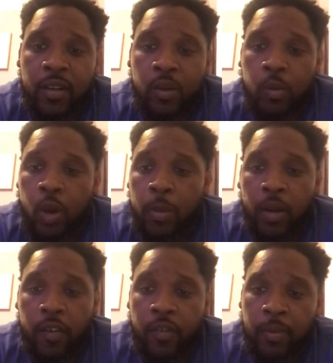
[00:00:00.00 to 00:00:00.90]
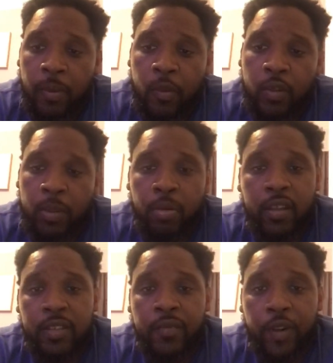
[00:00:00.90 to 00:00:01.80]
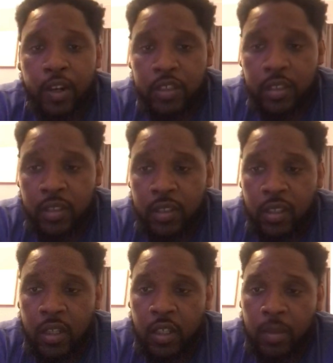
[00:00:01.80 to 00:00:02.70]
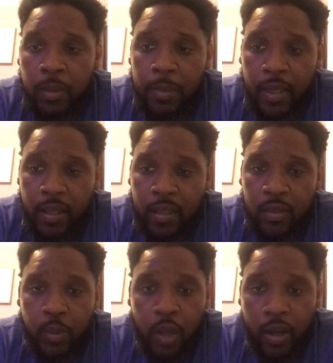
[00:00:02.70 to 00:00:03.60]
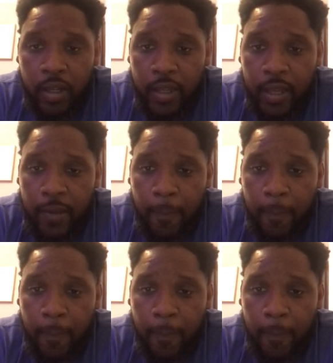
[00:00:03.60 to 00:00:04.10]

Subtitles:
roamed Earth before the present version of human beings we are today.